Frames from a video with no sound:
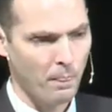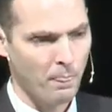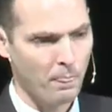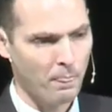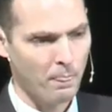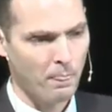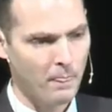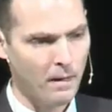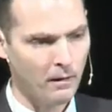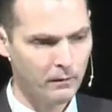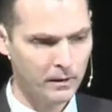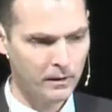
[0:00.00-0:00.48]

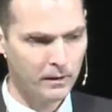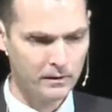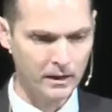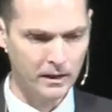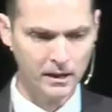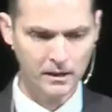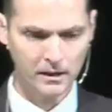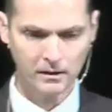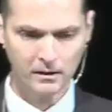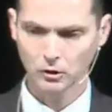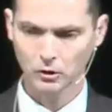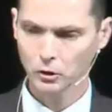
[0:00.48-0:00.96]
Now
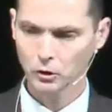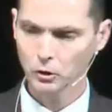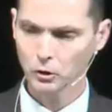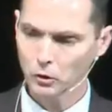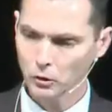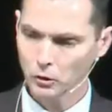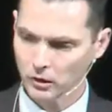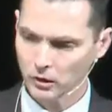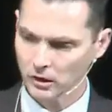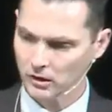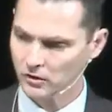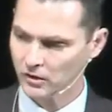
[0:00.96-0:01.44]
in
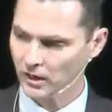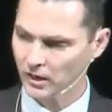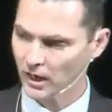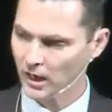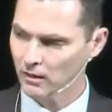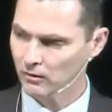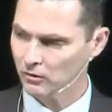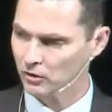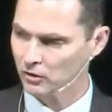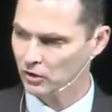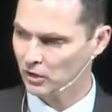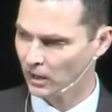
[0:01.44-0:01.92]
Luke, it
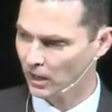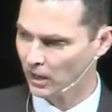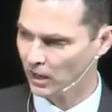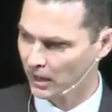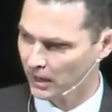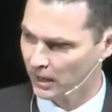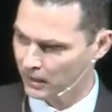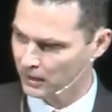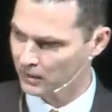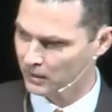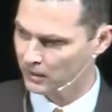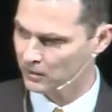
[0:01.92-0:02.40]
sounds
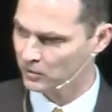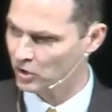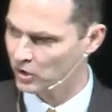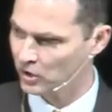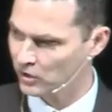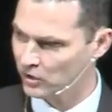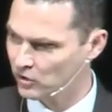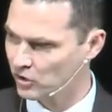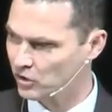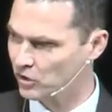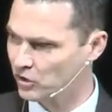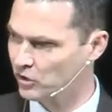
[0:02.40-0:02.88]
like
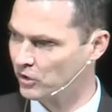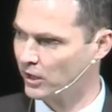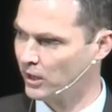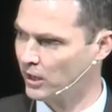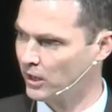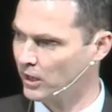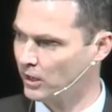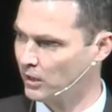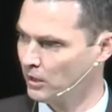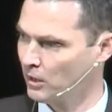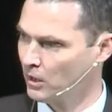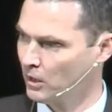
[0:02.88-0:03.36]
Jesus is
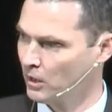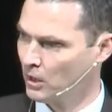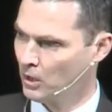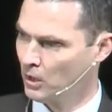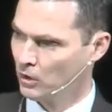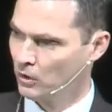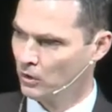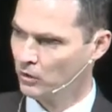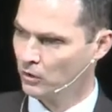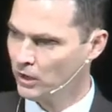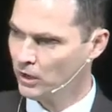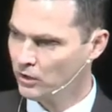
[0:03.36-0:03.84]
saying,
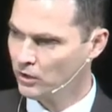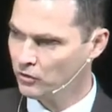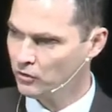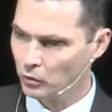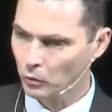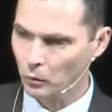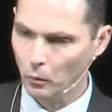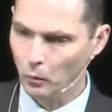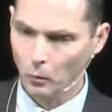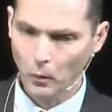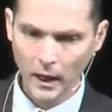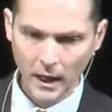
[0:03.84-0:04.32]
you need to
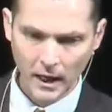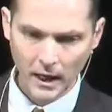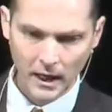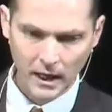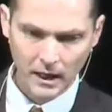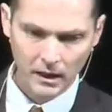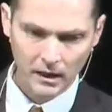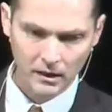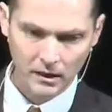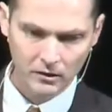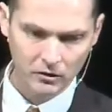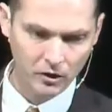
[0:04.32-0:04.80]

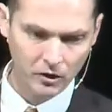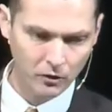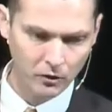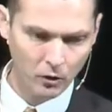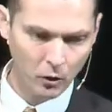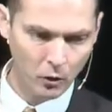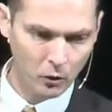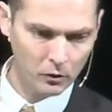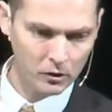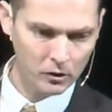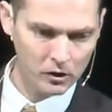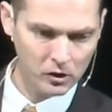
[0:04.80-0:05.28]
wait until the
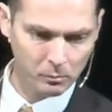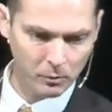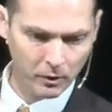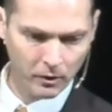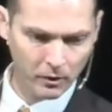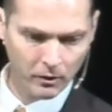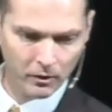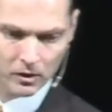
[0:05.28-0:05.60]
Holy Spirit